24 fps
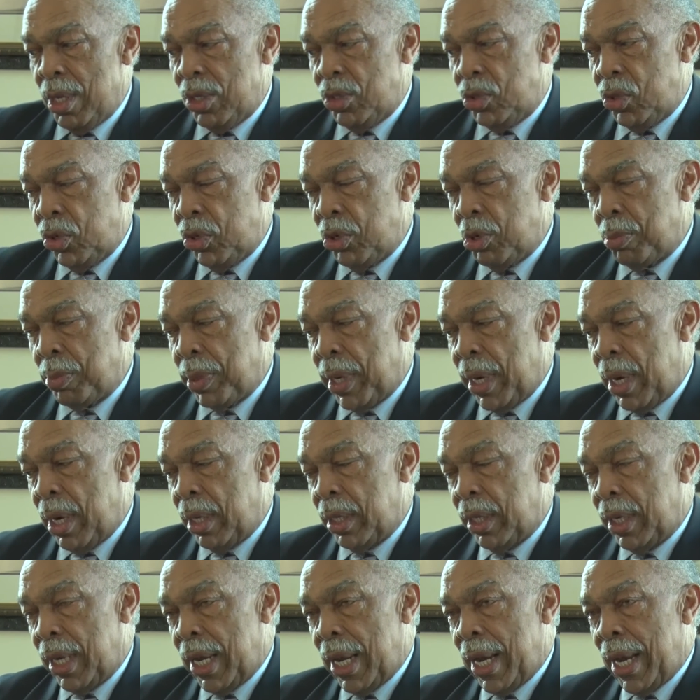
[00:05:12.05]
Julian
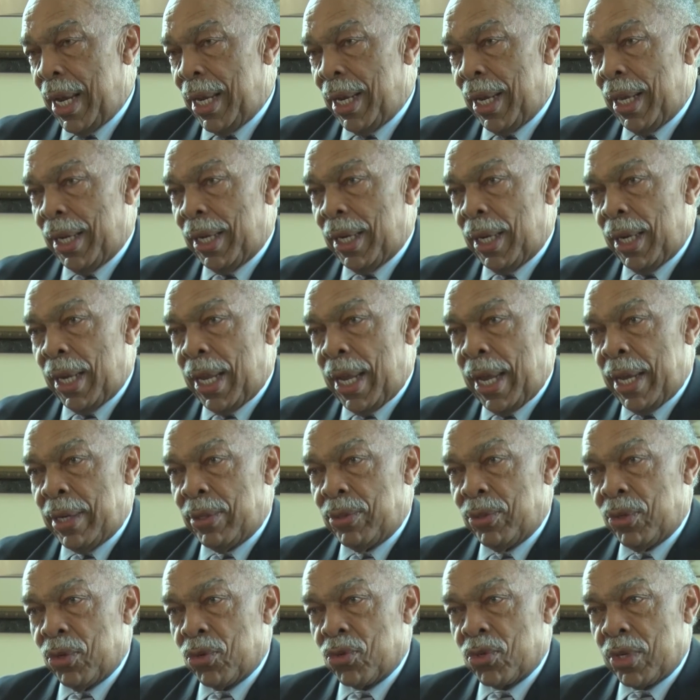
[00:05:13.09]
Bond and I led a line
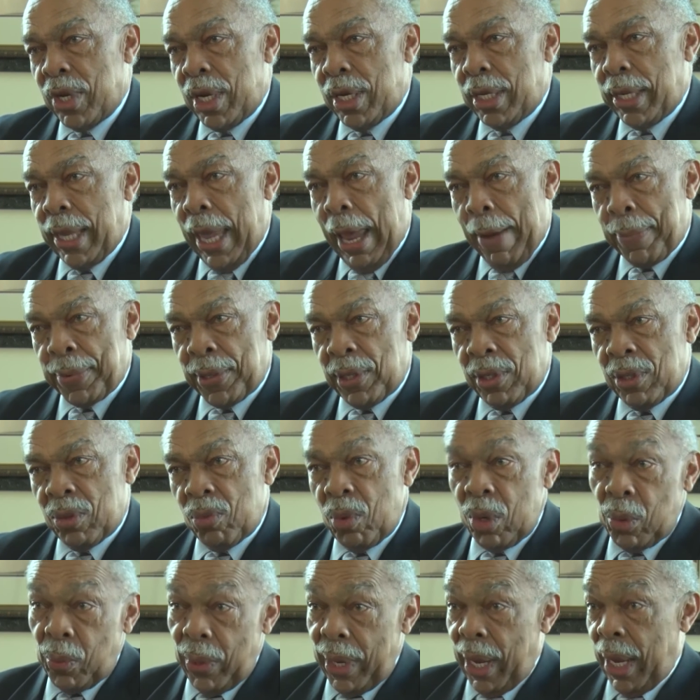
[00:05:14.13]
to the state capitol.
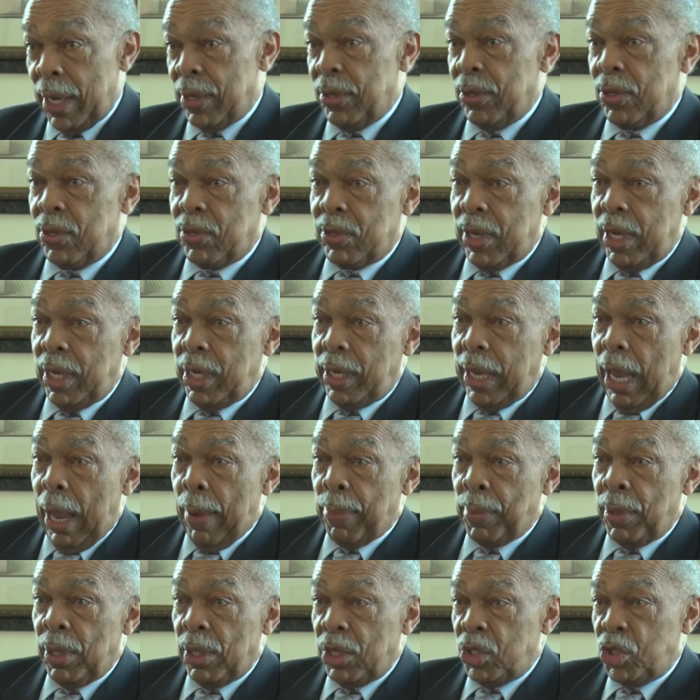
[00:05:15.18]
When we got to the state
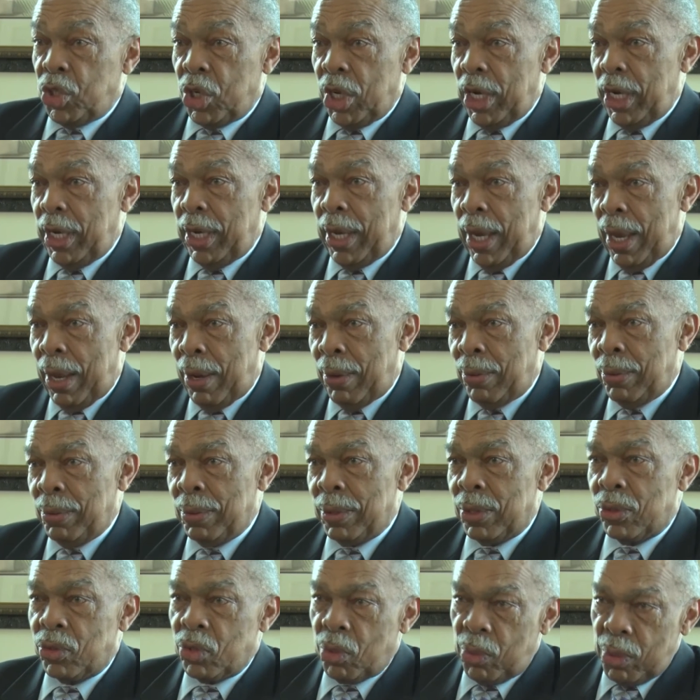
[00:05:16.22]
capitol, they shut it
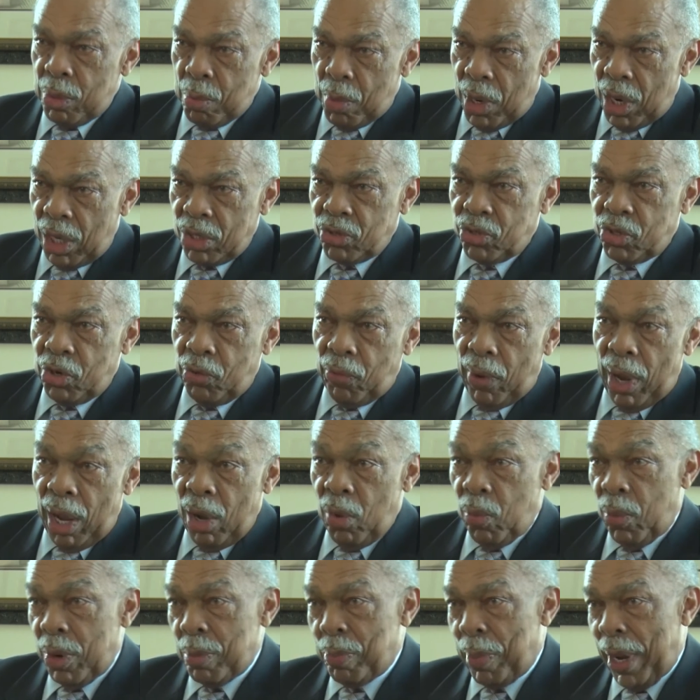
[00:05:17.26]
down, and so we marched
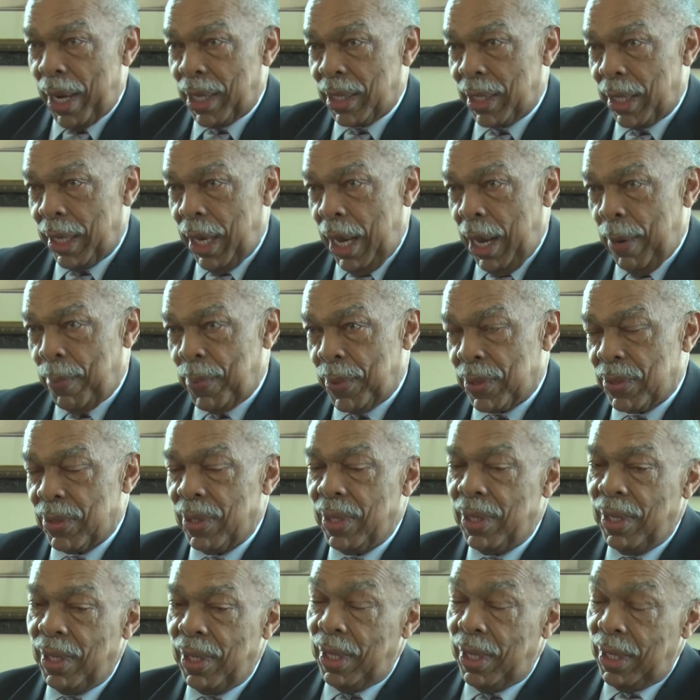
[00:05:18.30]
around, went back to campus.
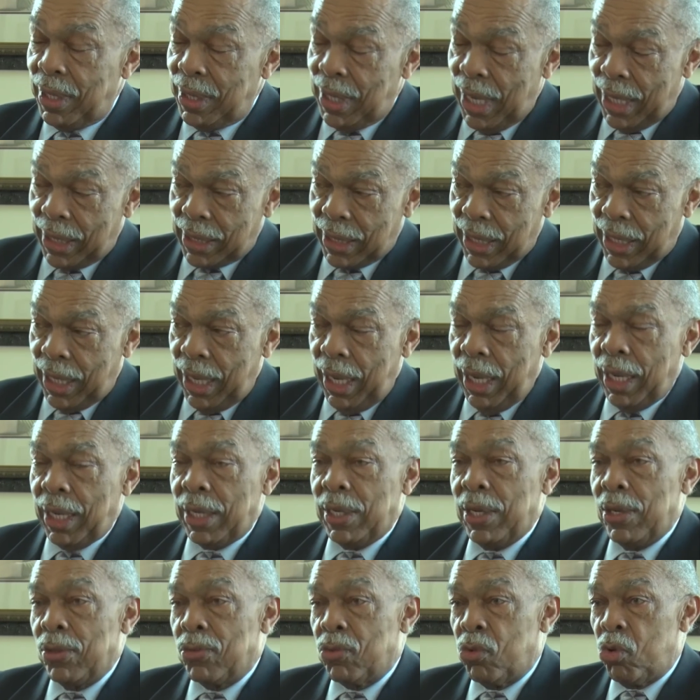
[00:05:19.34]
Dr. King
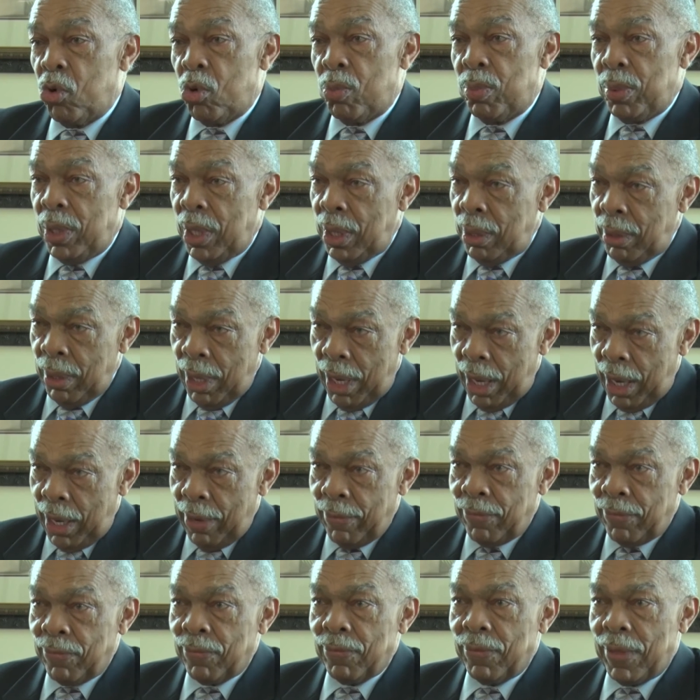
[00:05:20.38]
and his group didn't
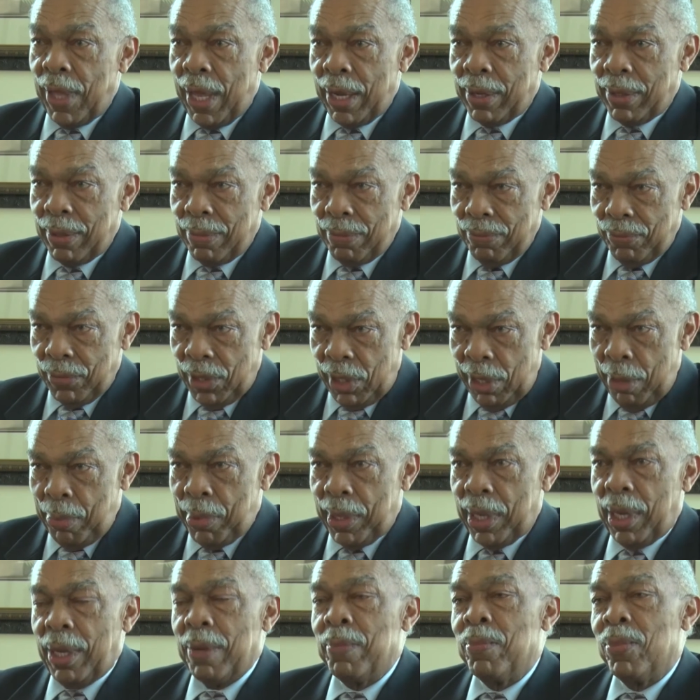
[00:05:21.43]
have that
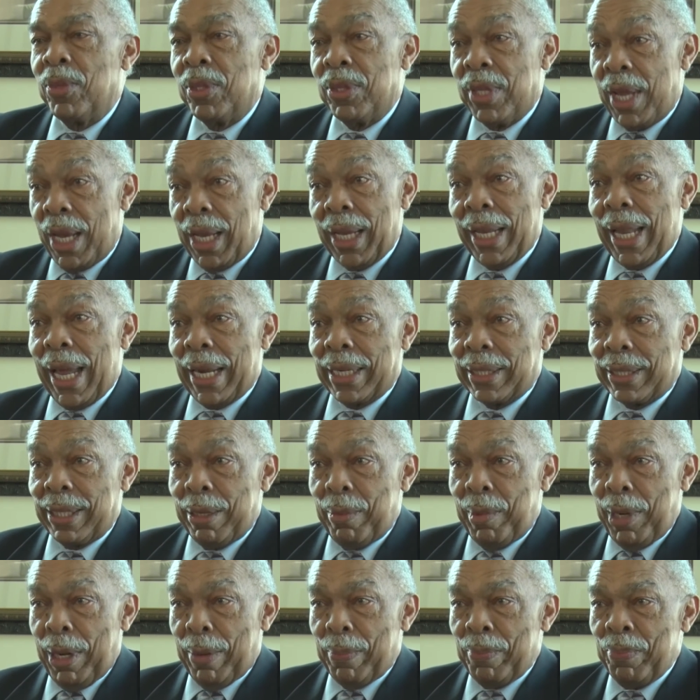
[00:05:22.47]
liberty. They locked
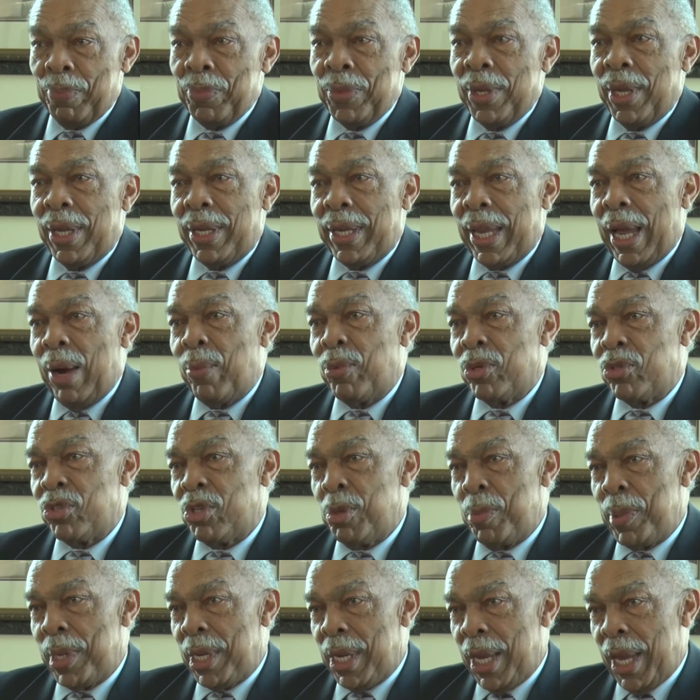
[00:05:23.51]
them up. And that was
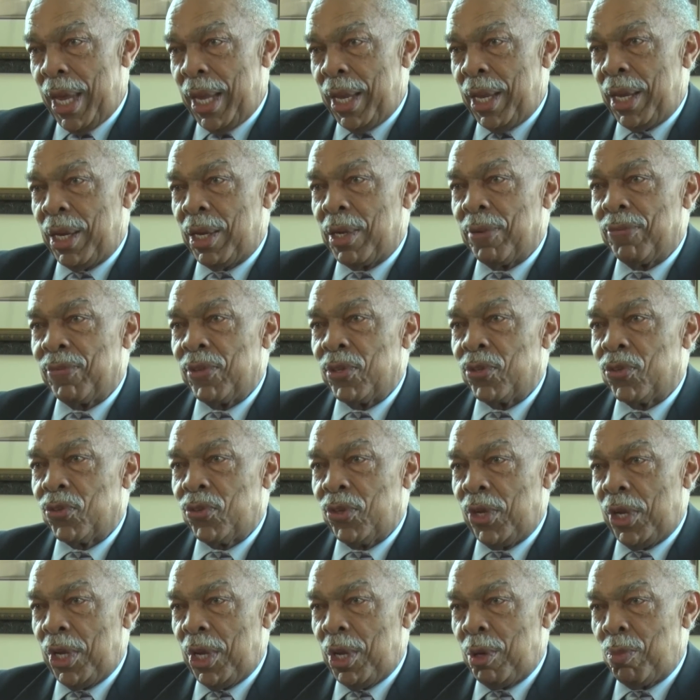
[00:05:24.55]
the beginning of the
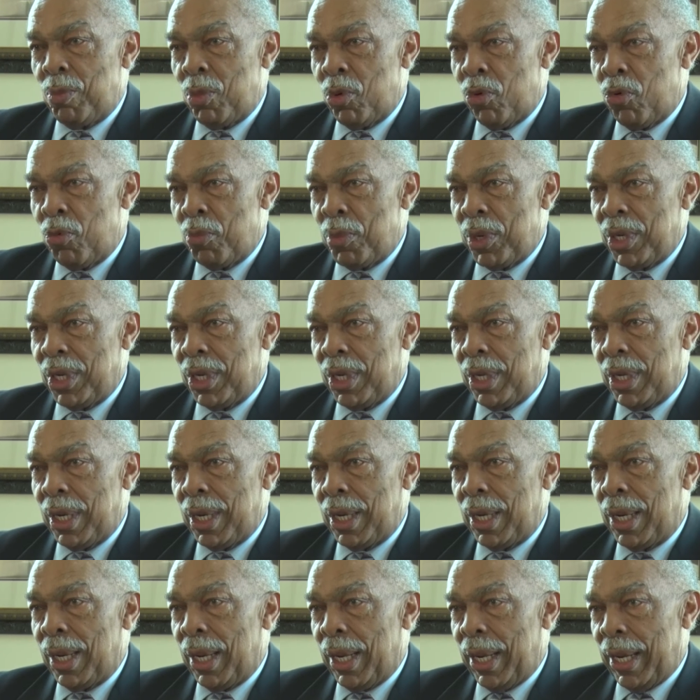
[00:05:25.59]
sit-in movement in
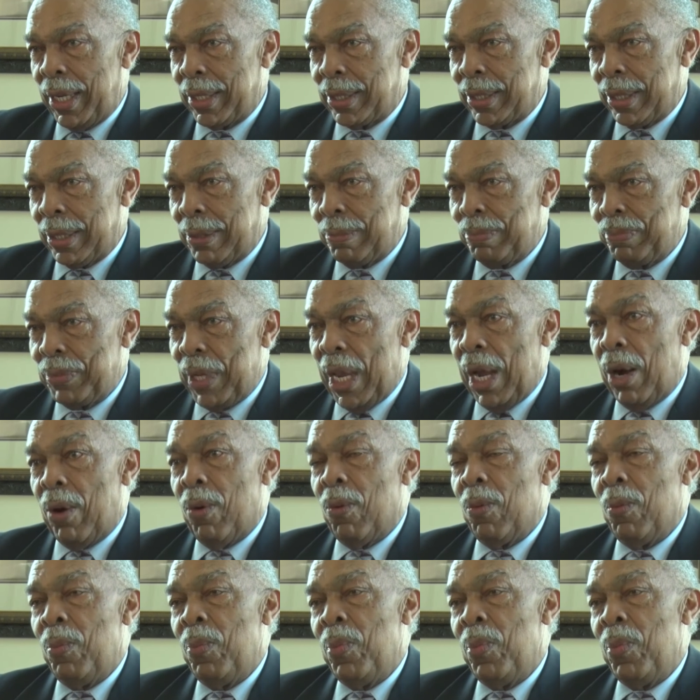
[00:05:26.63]
Atlanta. Now,